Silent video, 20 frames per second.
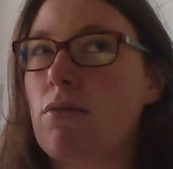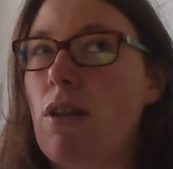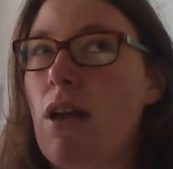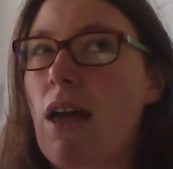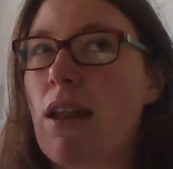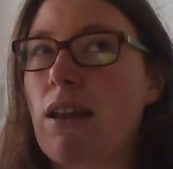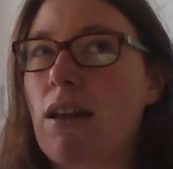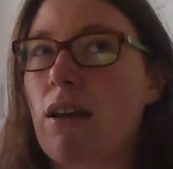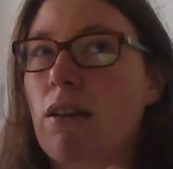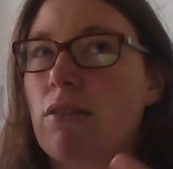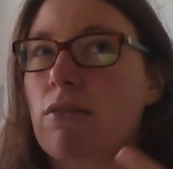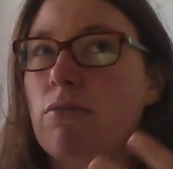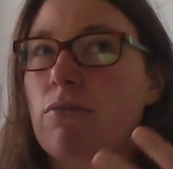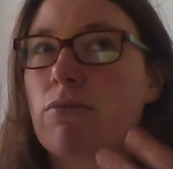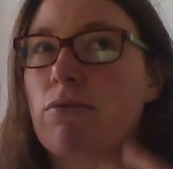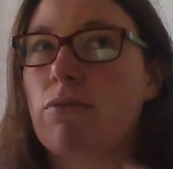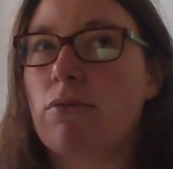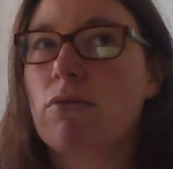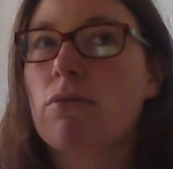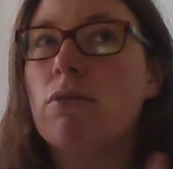any kind of
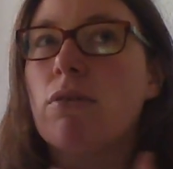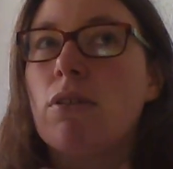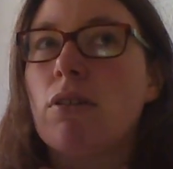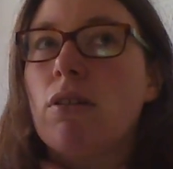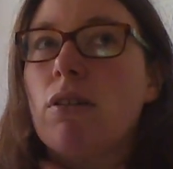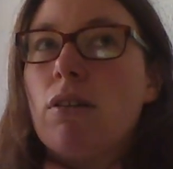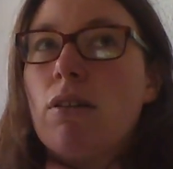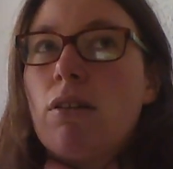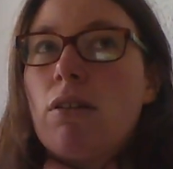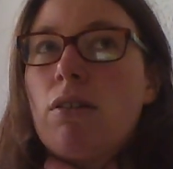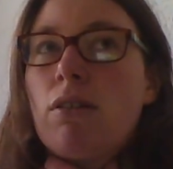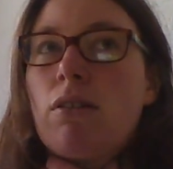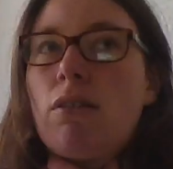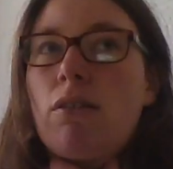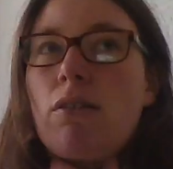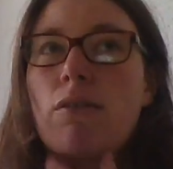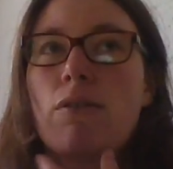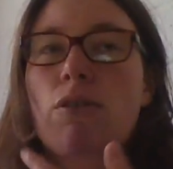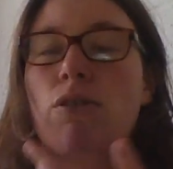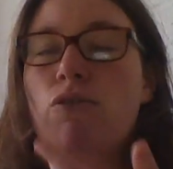
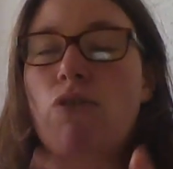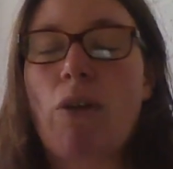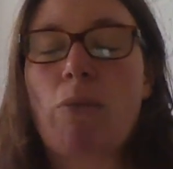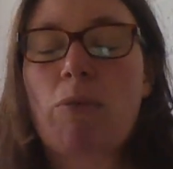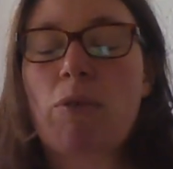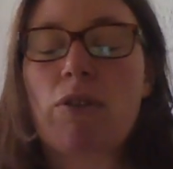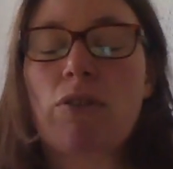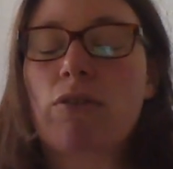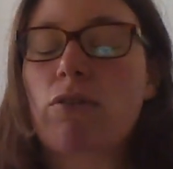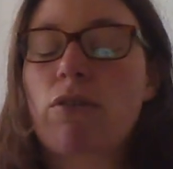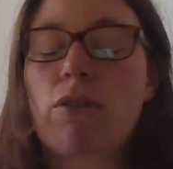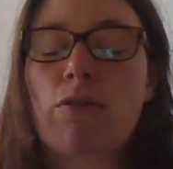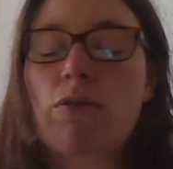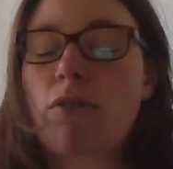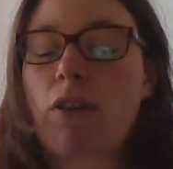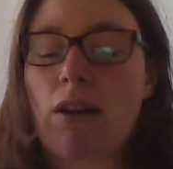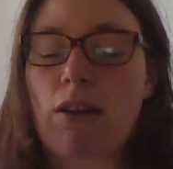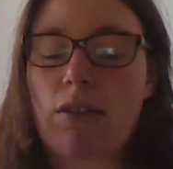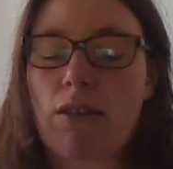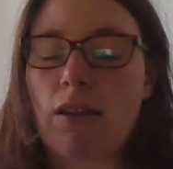strepsils,
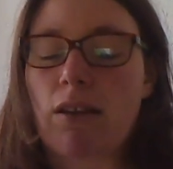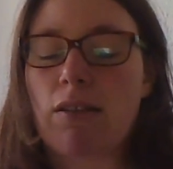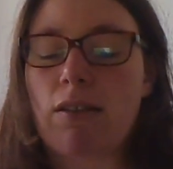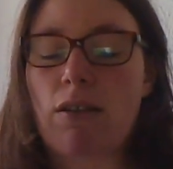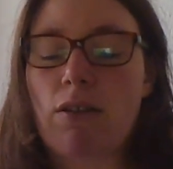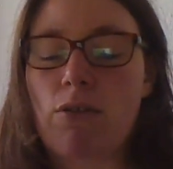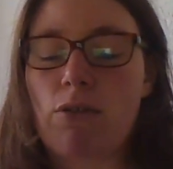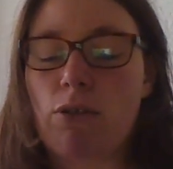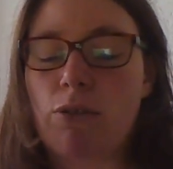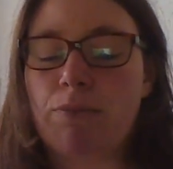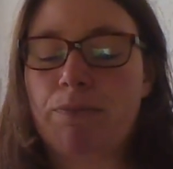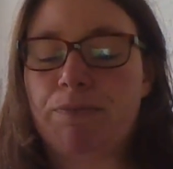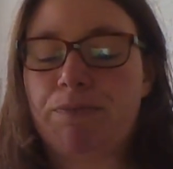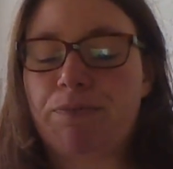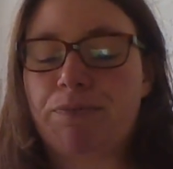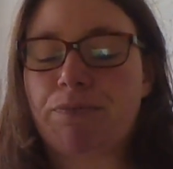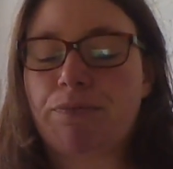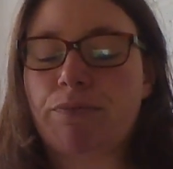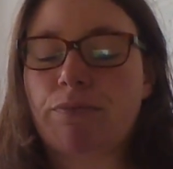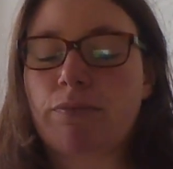those kind of things. They
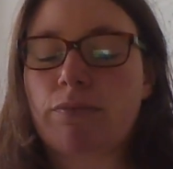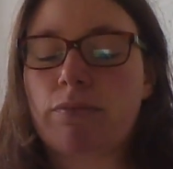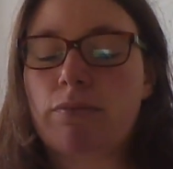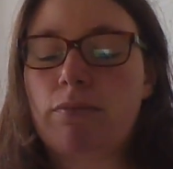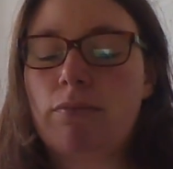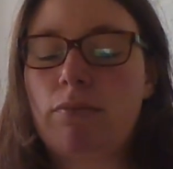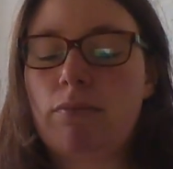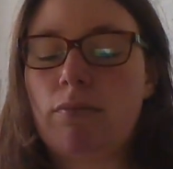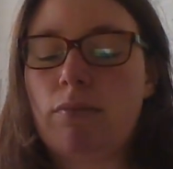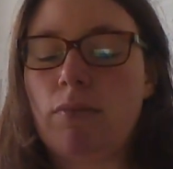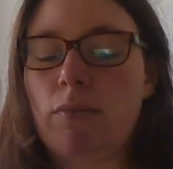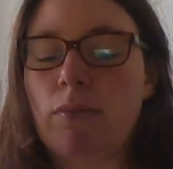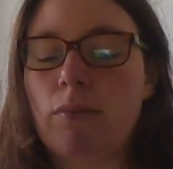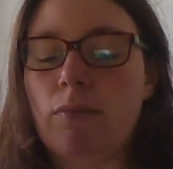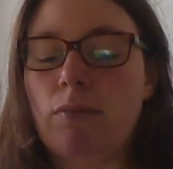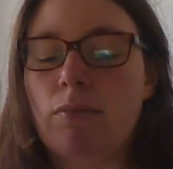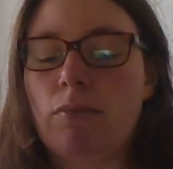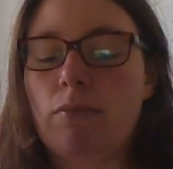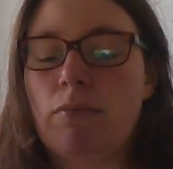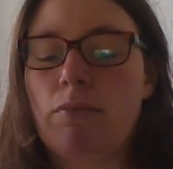all
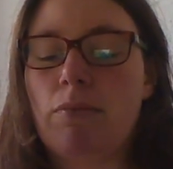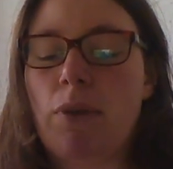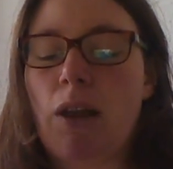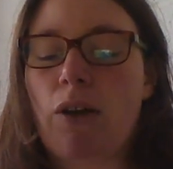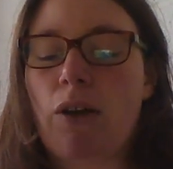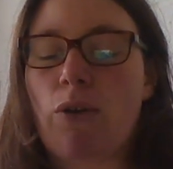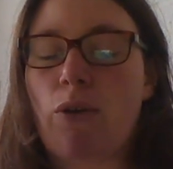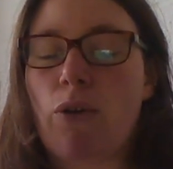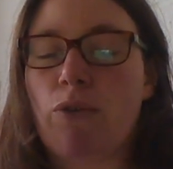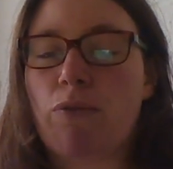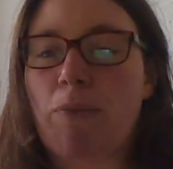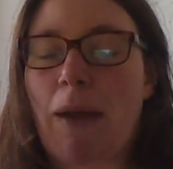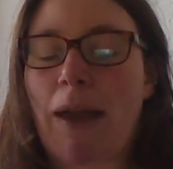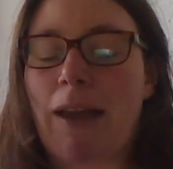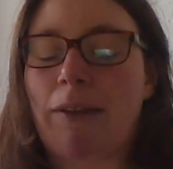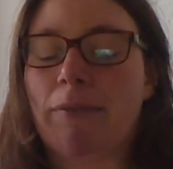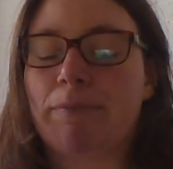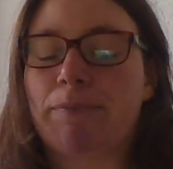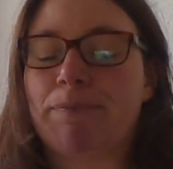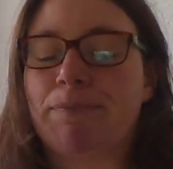block off
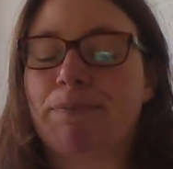pain.